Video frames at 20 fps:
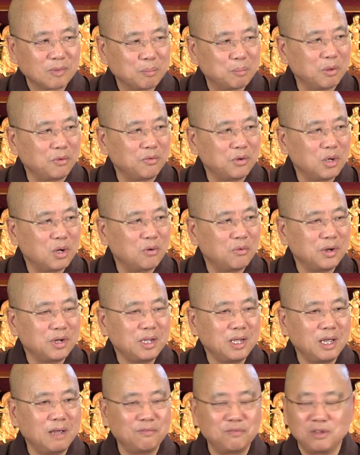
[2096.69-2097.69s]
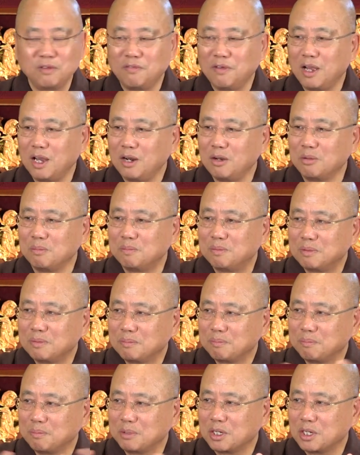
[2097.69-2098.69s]
But we already have
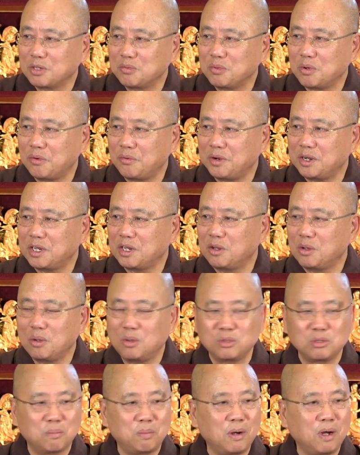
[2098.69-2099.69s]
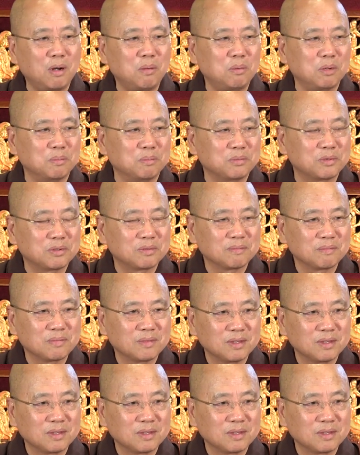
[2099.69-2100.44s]
developed because we already know the problems.